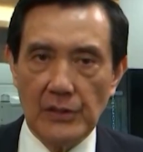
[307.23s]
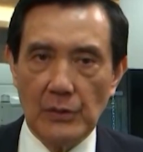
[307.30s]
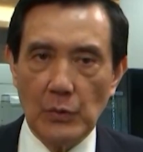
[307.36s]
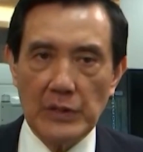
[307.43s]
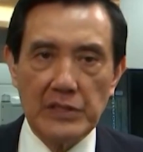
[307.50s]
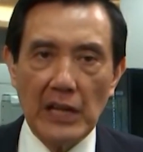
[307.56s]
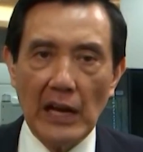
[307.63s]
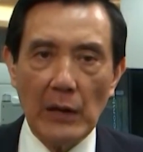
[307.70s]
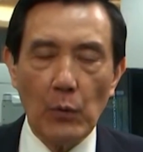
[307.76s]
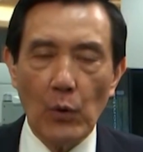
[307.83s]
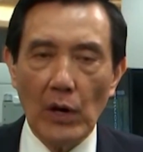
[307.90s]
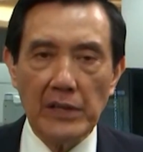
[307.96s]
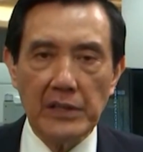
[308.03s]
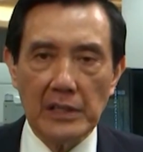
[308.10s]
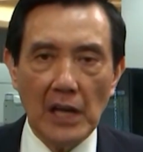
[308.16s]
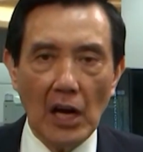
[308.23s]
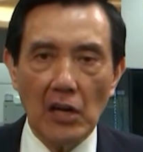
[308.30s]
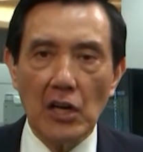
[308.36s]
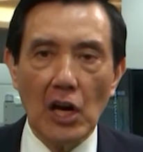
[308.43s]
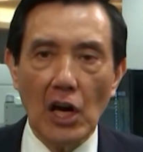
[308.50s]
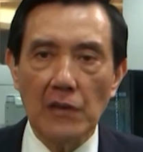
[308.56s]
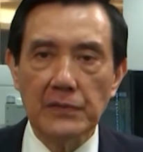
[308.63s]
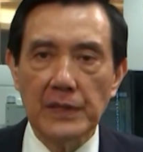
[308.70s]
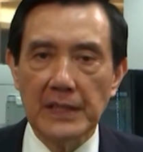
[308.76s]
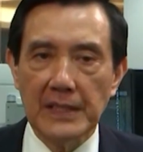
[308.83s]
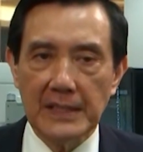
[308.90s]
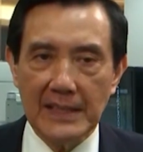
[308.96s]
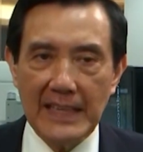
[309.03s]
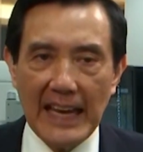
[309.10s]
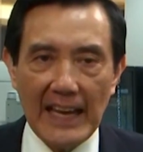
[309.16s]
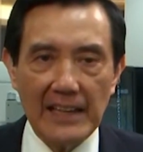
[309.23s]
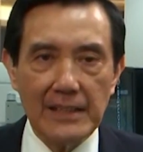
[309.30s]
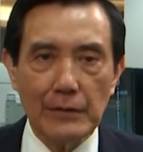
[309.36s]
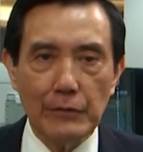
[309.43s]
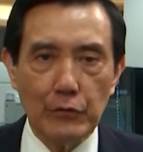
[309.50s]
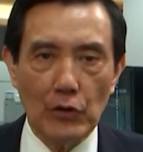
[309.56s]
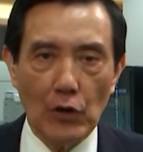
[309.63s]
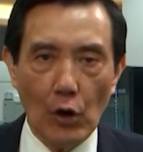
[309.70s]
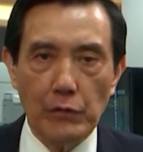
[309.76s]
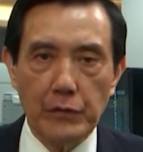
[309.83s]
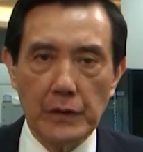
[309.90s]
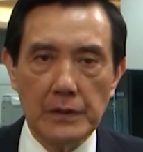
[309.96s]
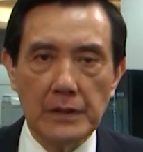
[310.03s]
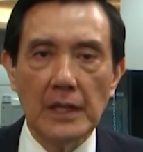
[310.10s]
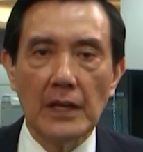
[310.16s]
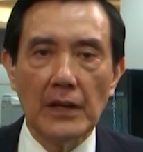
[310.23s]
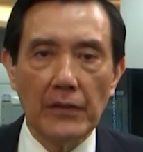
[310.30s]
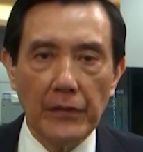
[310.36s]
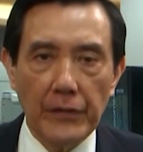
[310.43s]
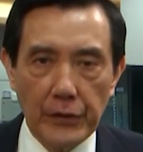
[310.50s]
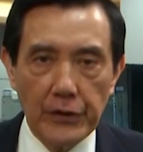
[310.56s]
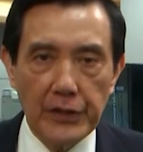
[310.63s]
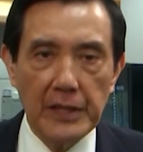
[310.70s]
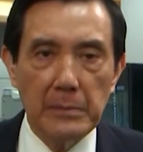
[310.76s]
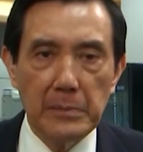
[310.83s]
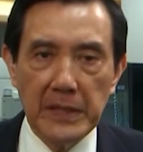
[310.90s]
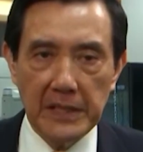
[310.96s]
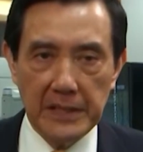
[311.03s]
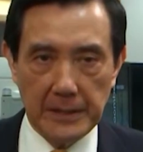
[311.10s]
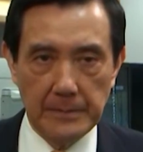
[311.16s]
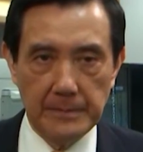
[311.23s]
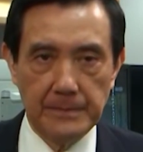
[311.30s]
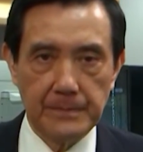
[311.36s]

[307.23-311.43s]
with Taiwan and Hong Kong accounting for over 30 million.